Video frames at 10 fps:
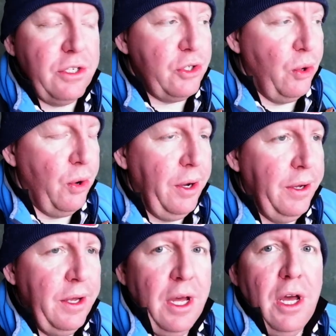So
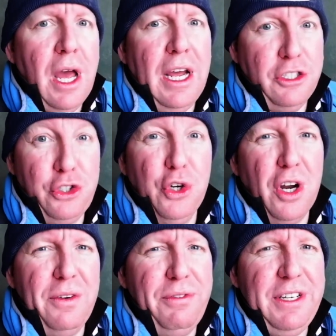Stuart
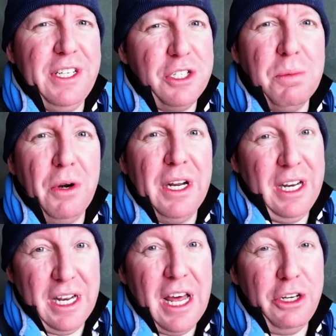had feed this morning
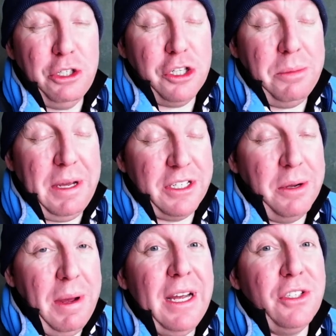and that usually makes
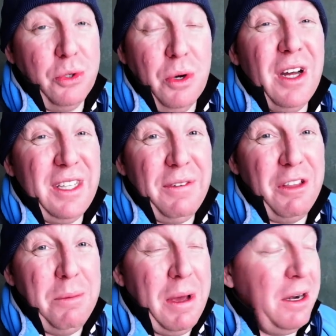a mess, so I
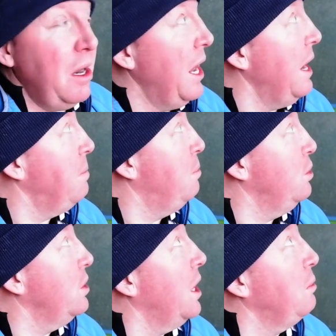definitely better
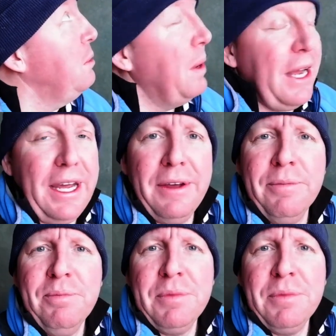put a wee bit of